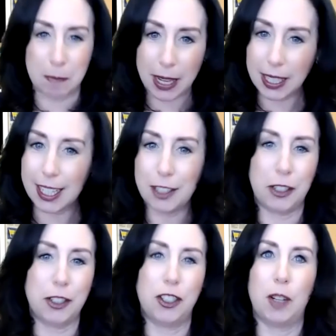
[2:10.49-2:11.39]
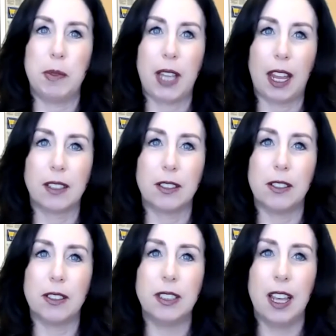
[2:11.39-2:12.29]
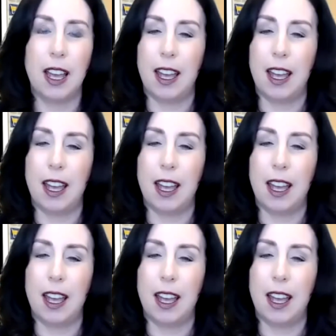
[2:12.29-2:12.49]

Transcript: many internships canceled.